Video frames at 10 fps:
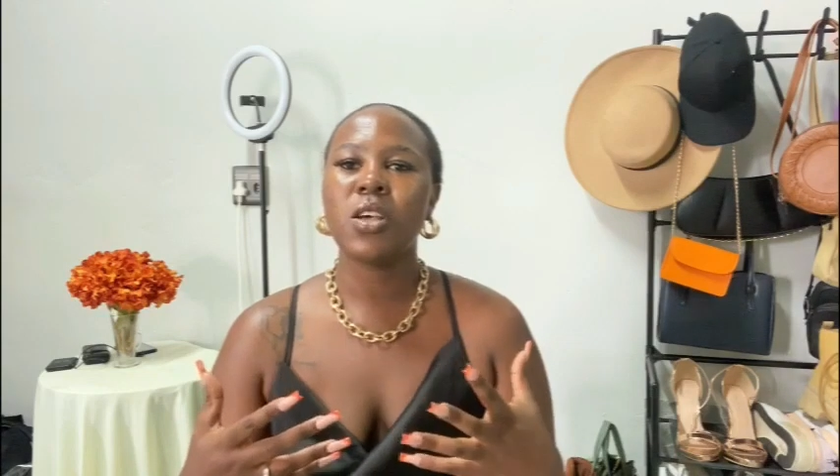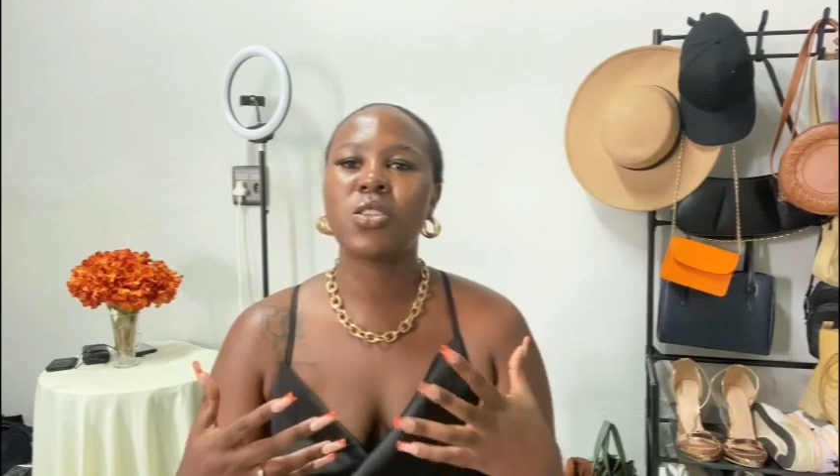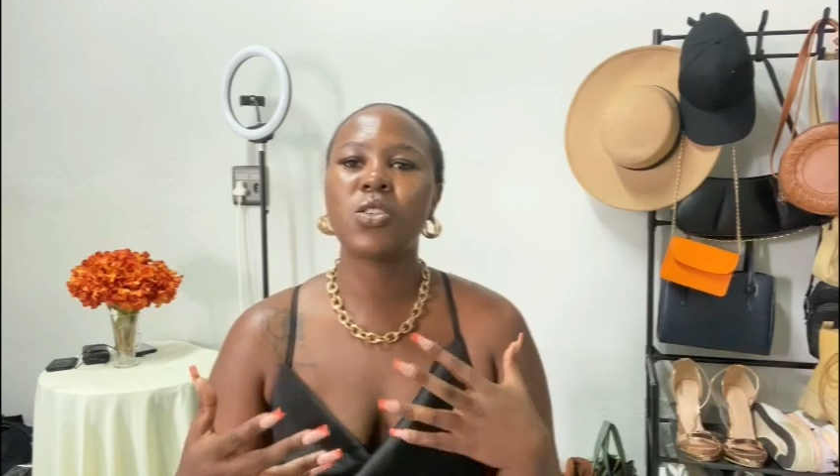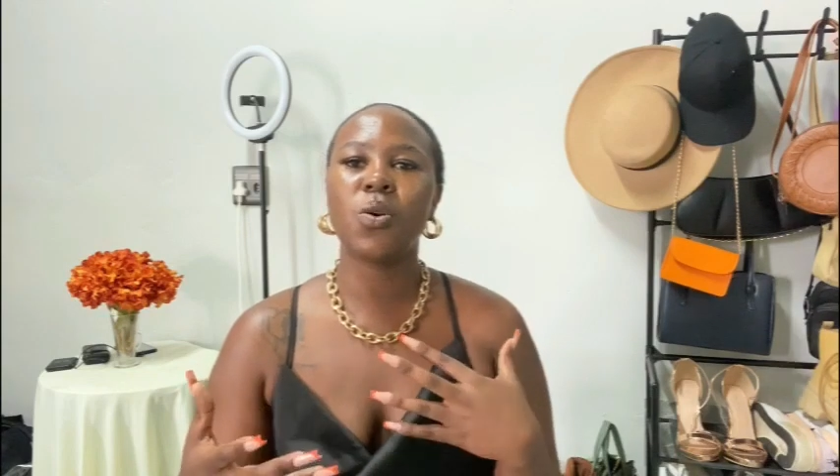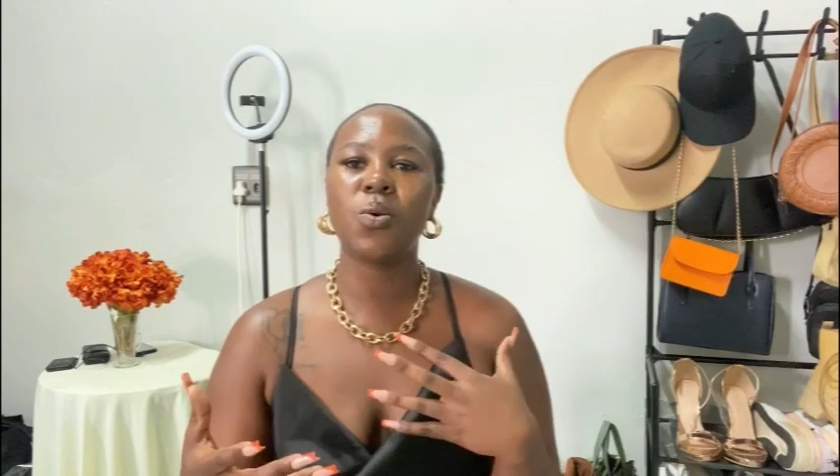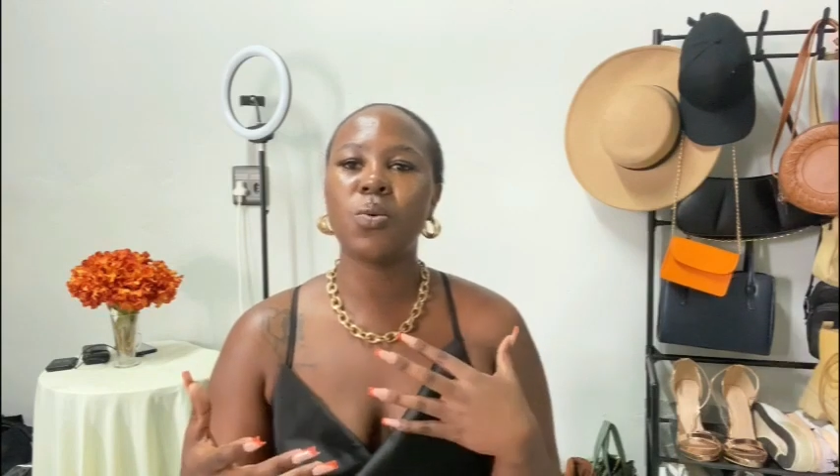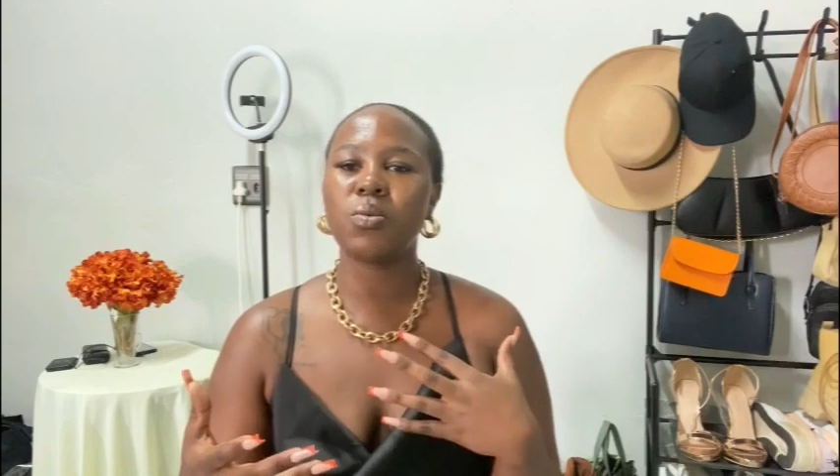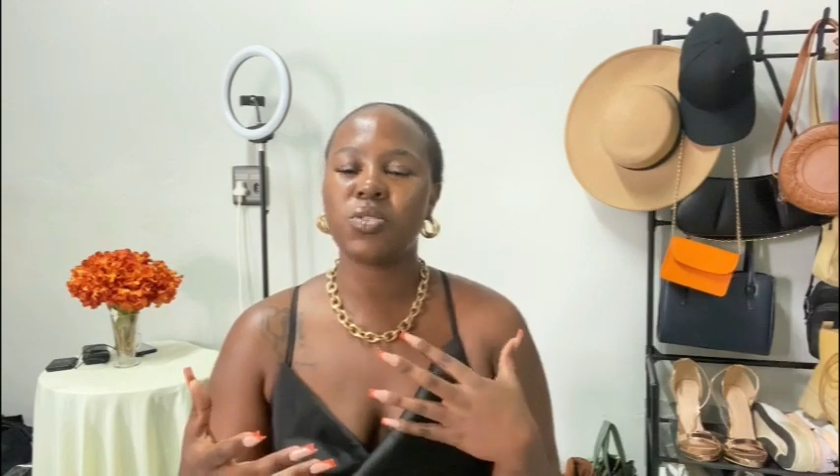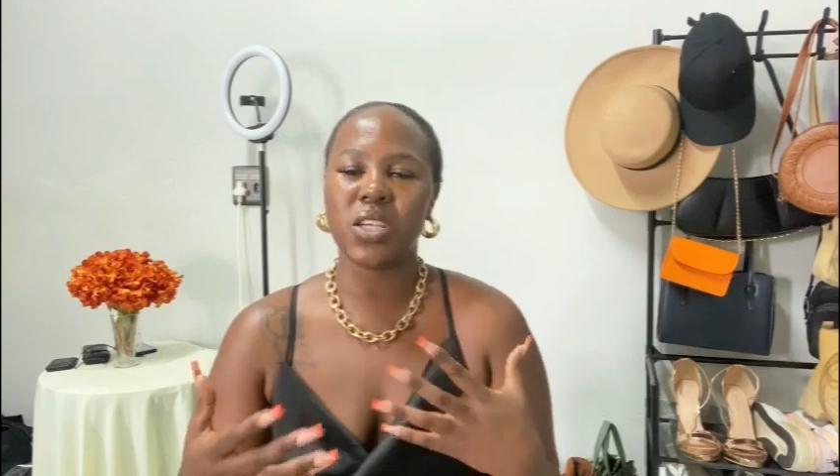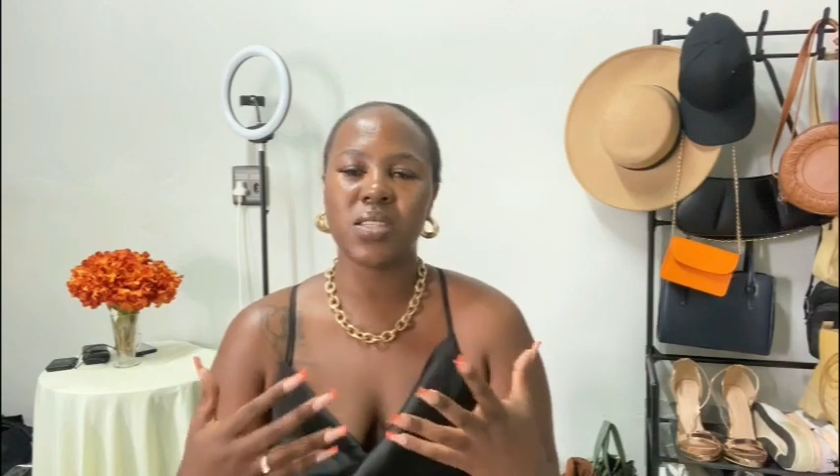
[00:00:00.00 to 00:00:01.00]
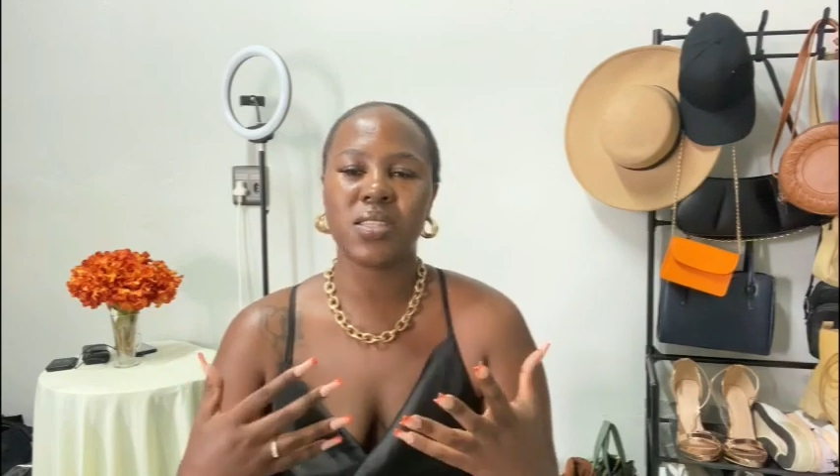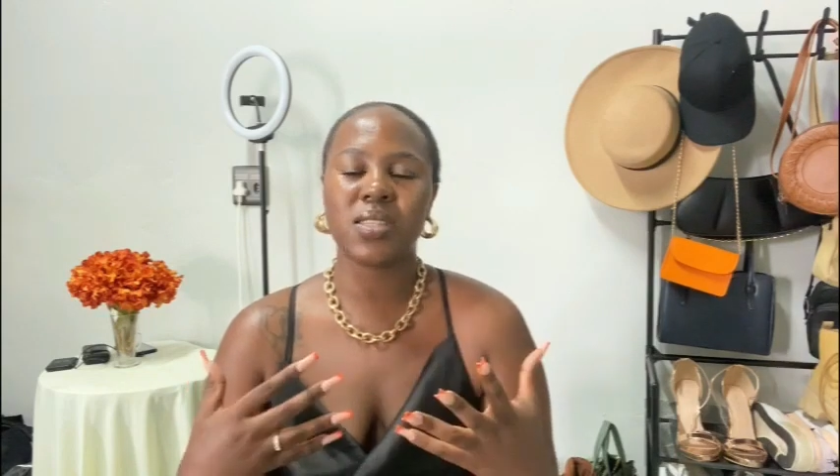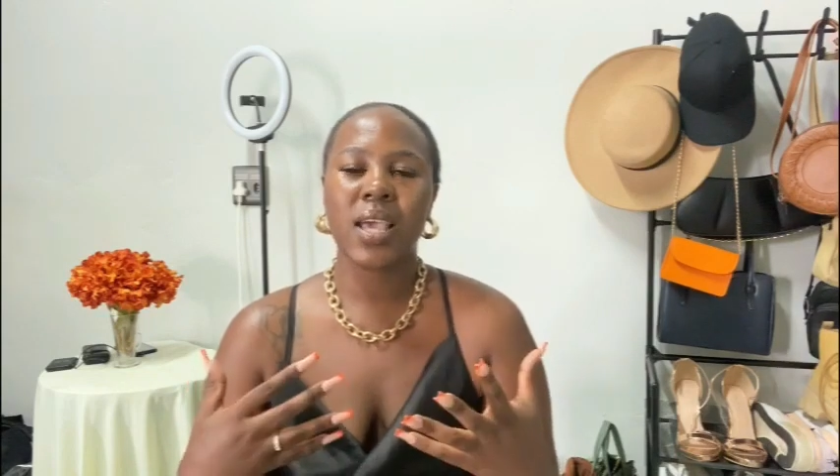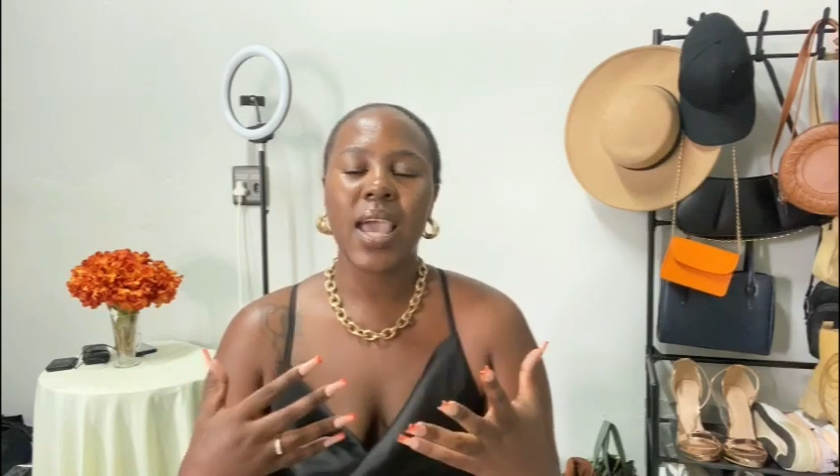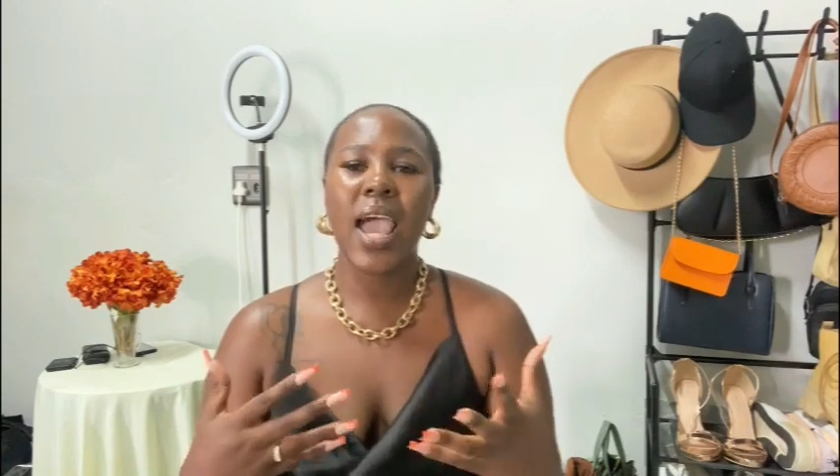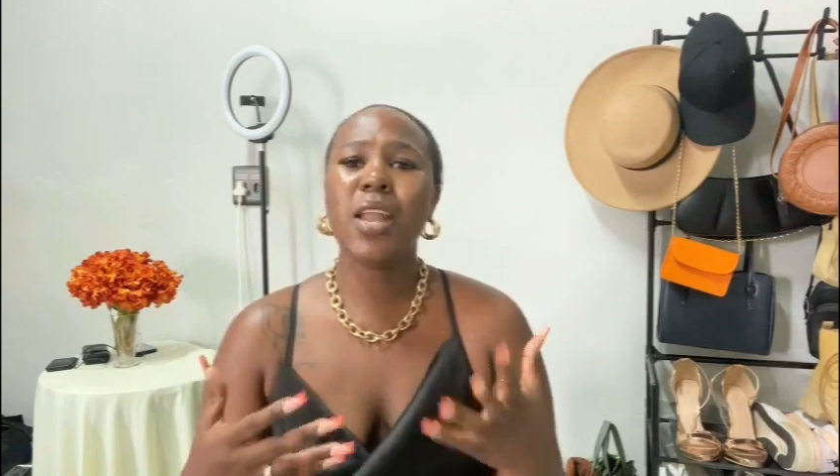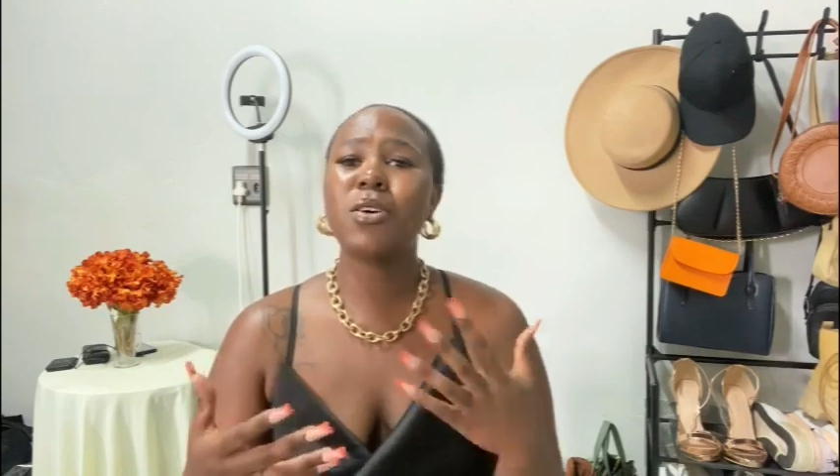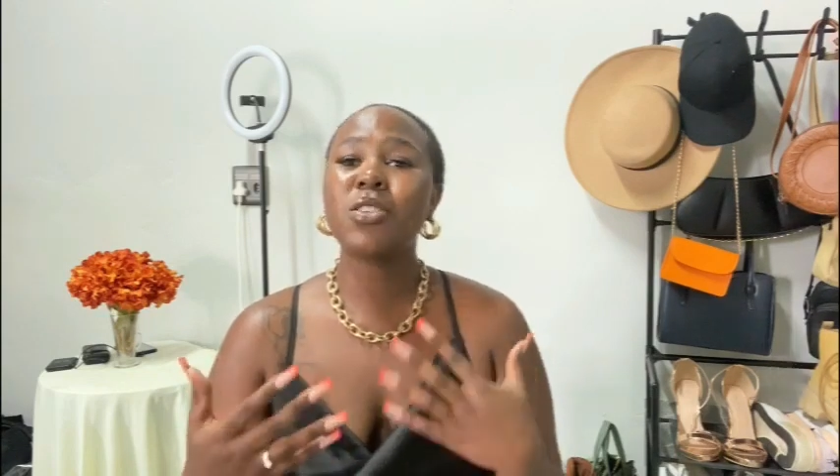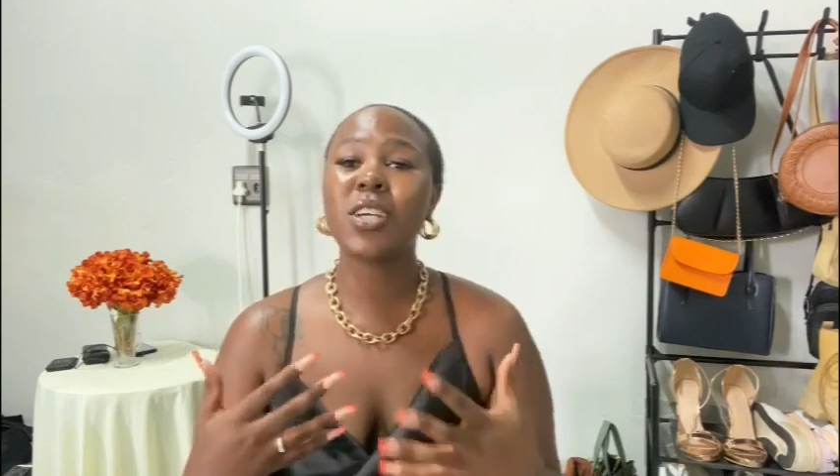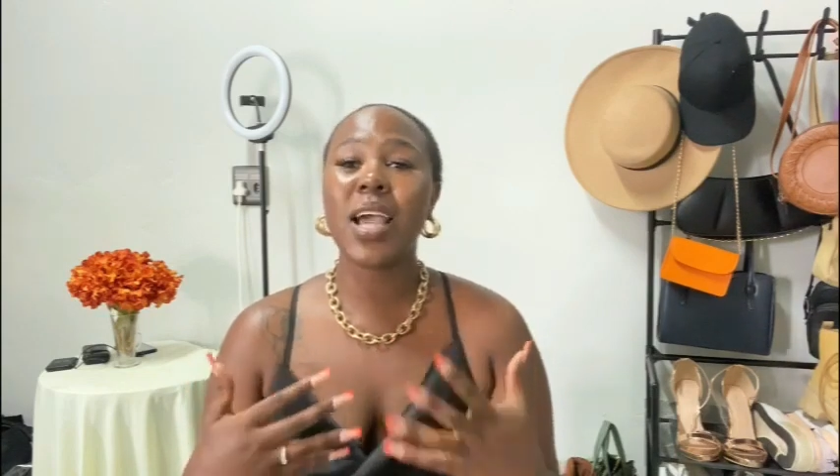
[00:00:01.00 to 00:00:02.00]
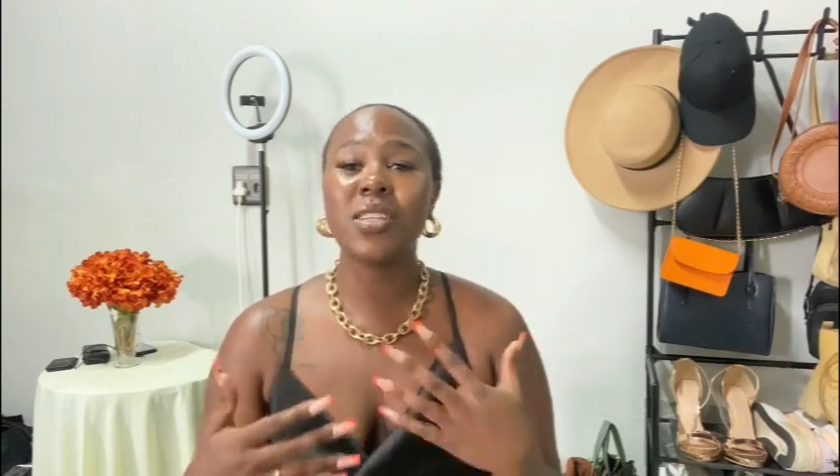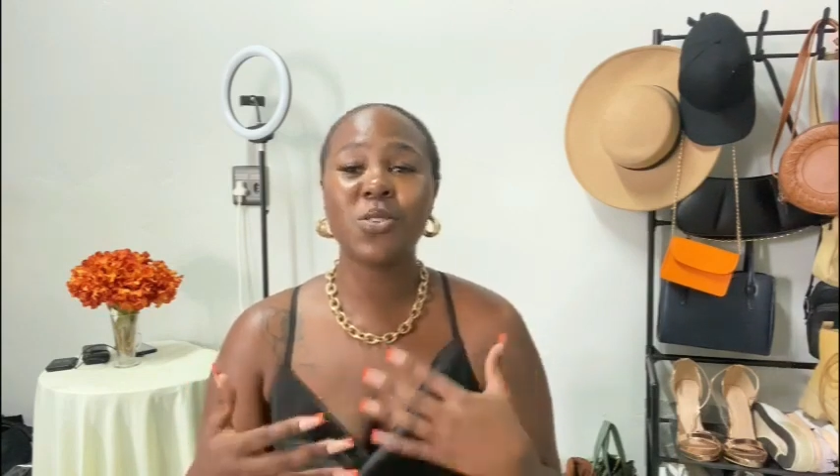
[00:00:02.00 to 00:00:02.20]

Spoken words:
So just, and also, guys,